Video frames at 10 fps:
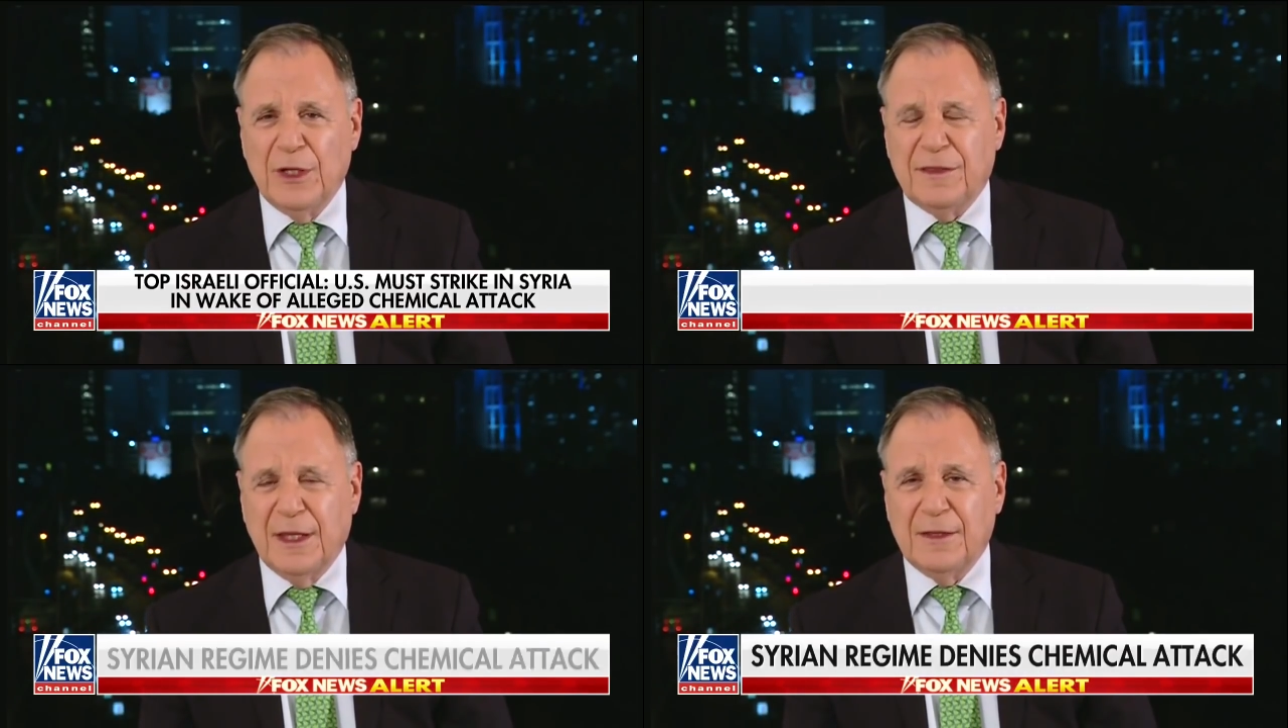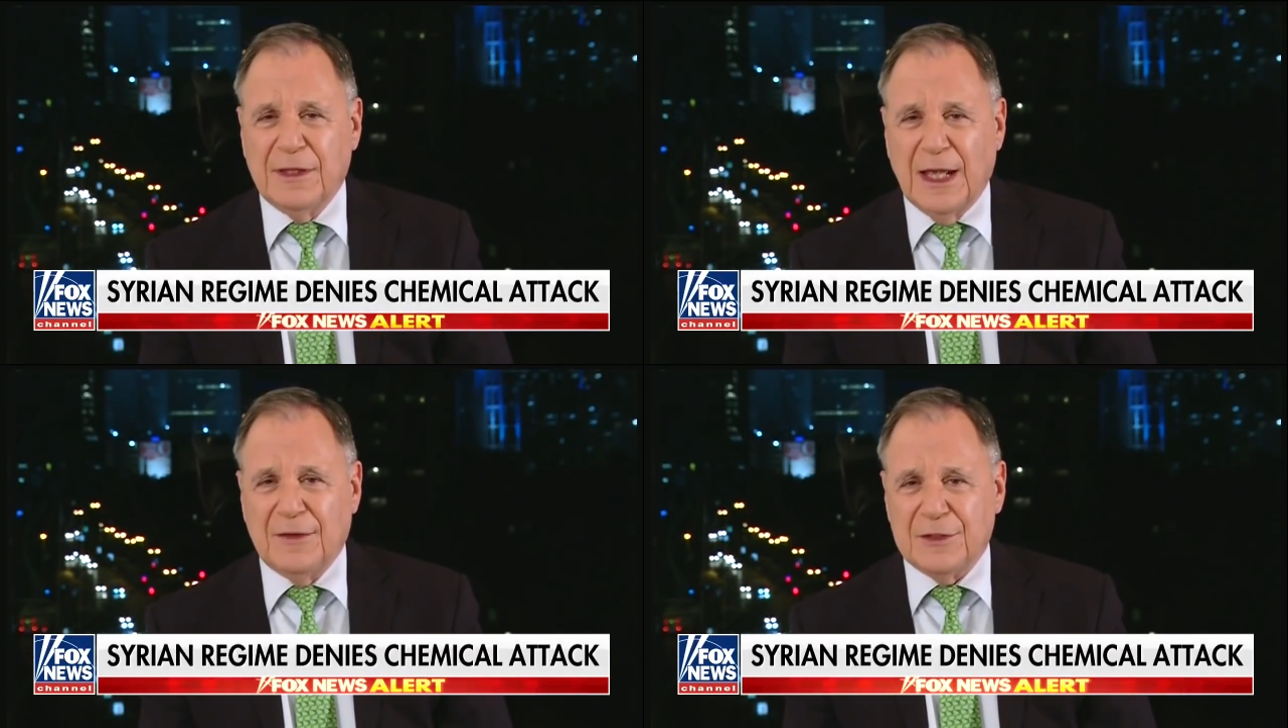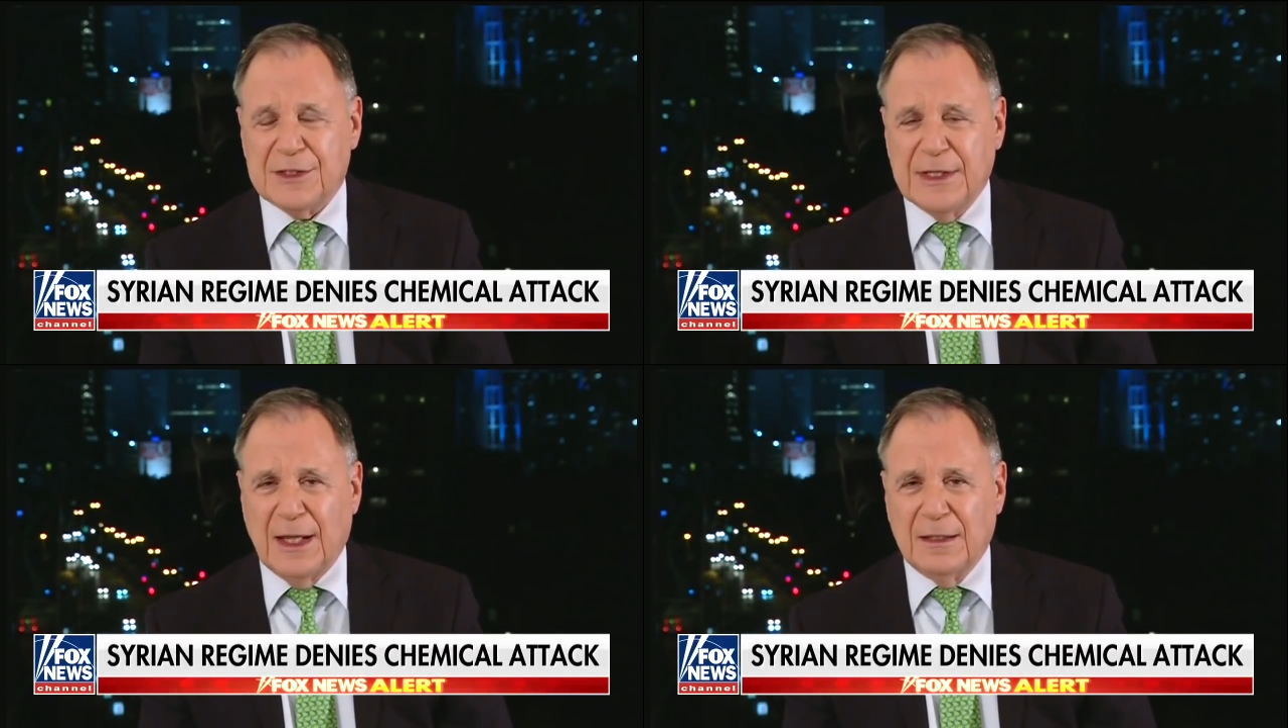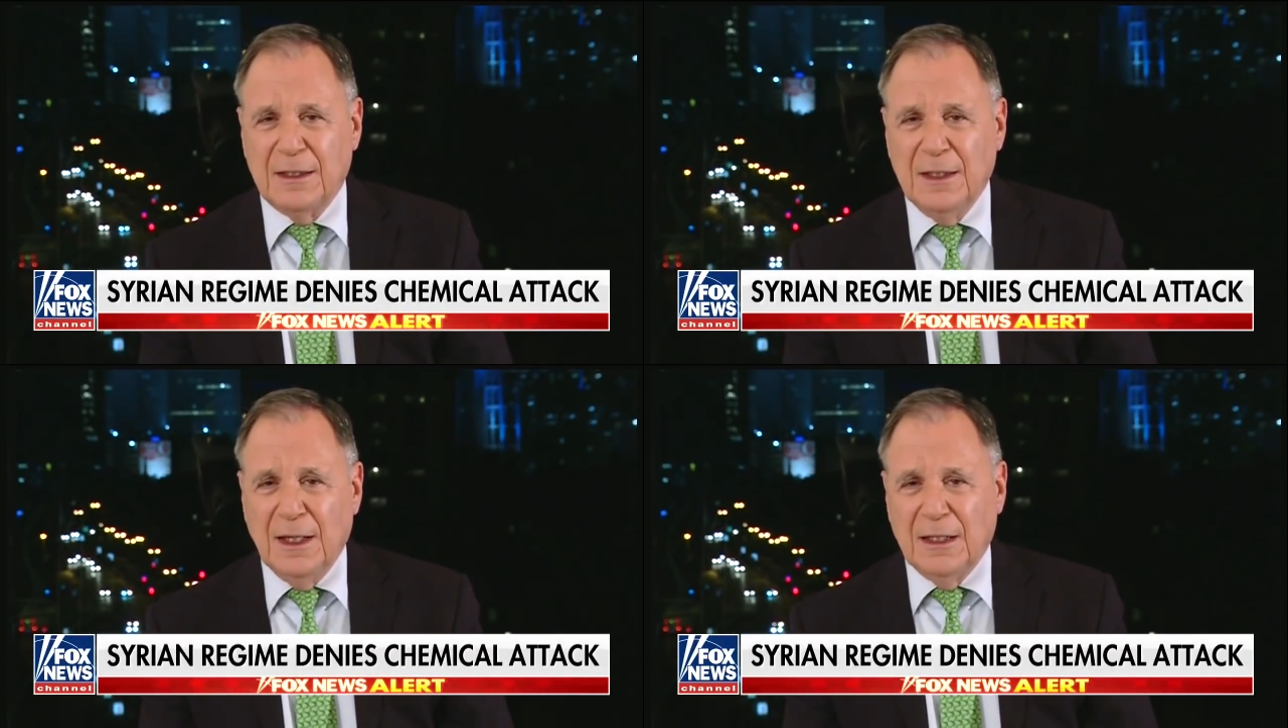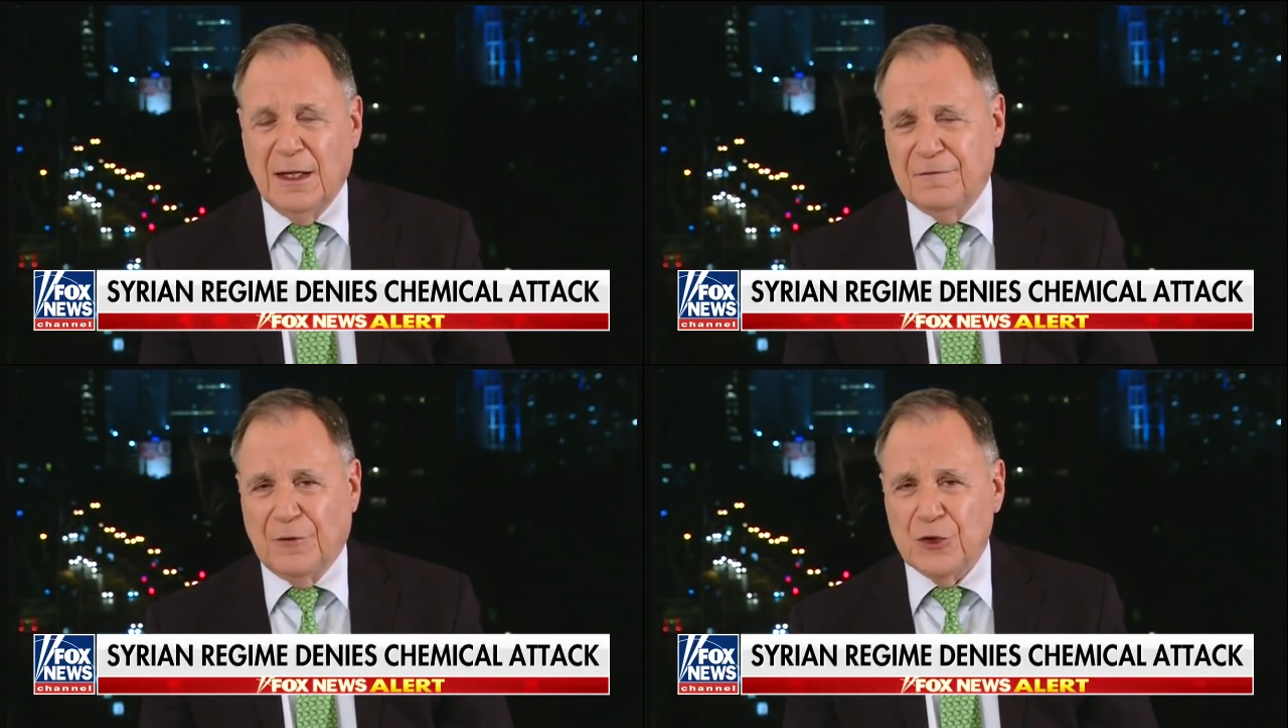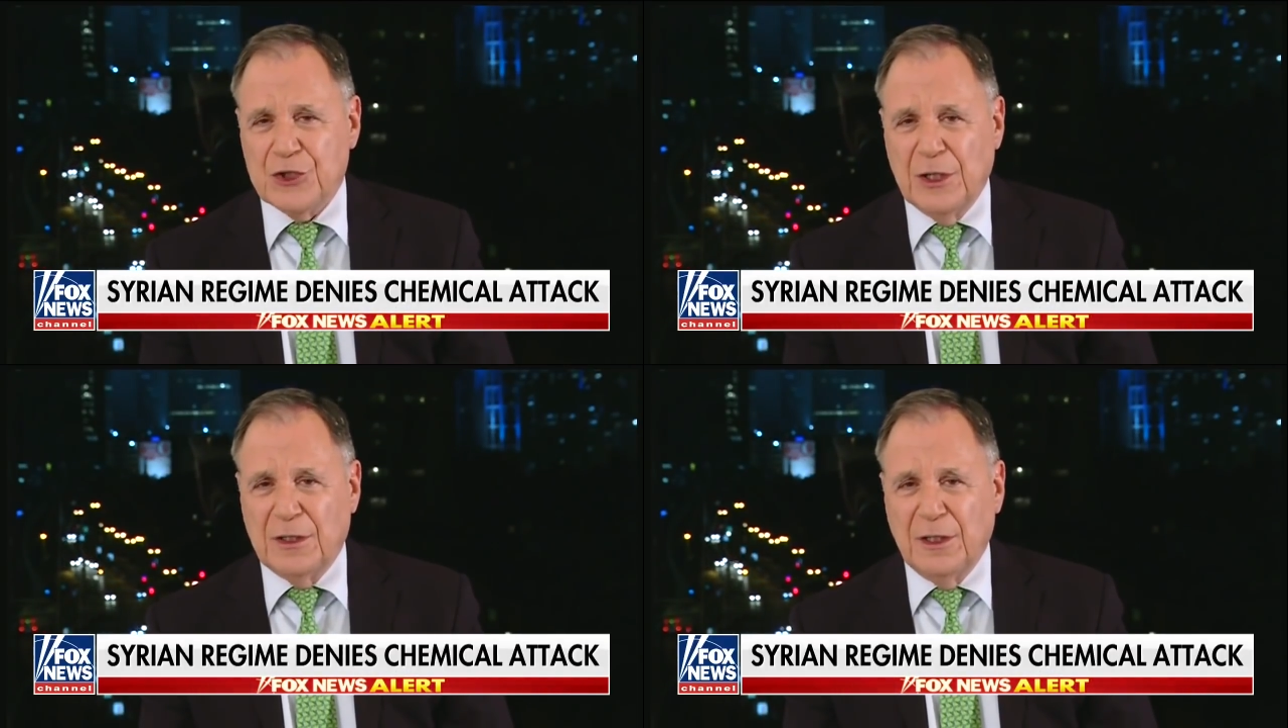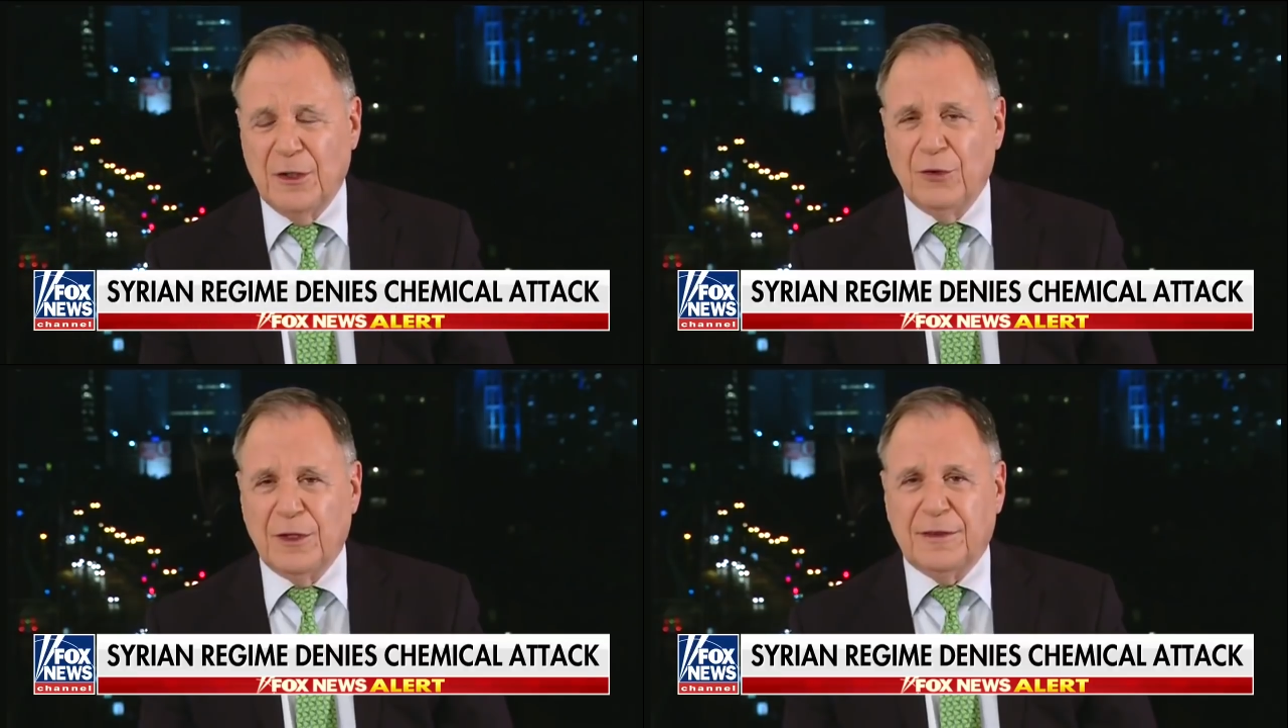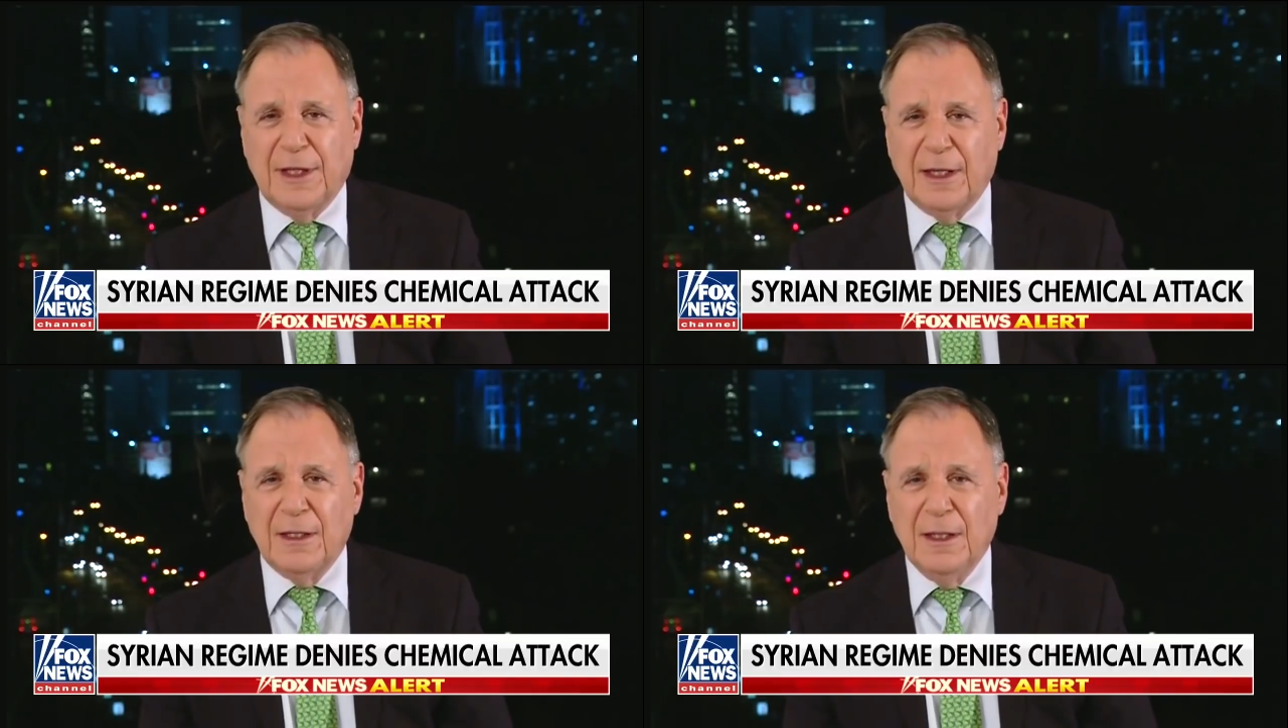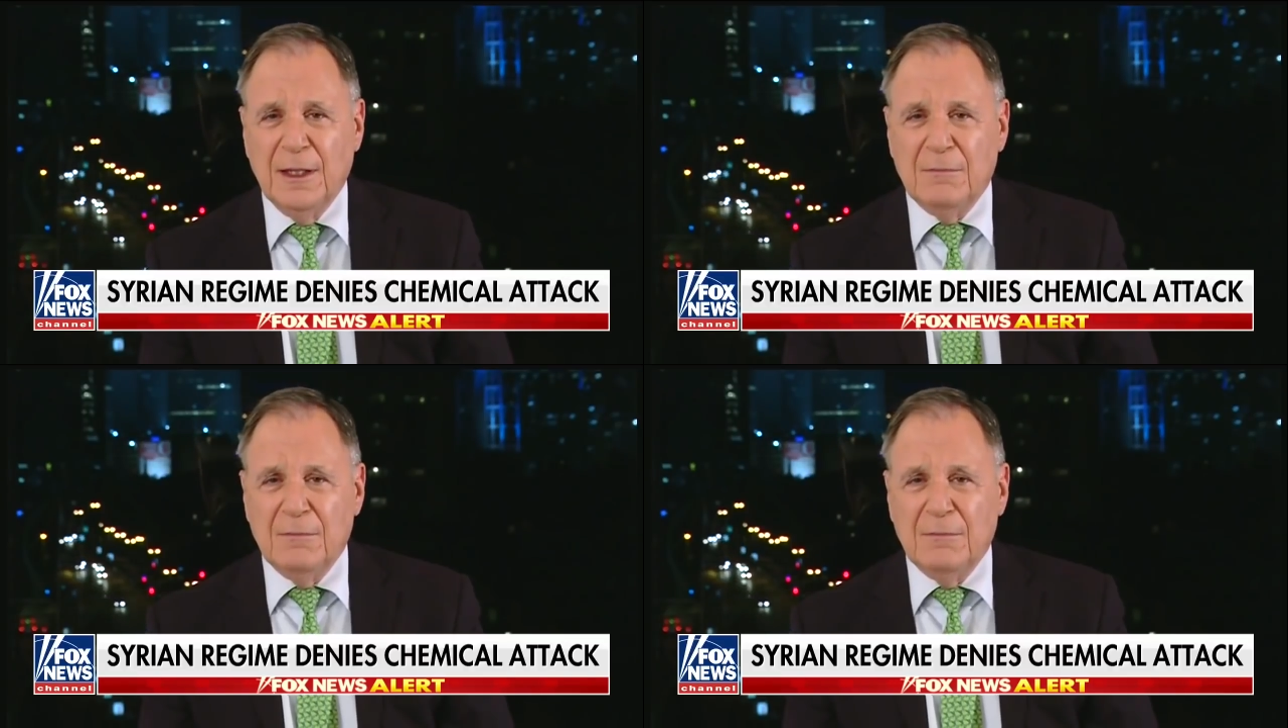thing they understand, and unfortunately the only thing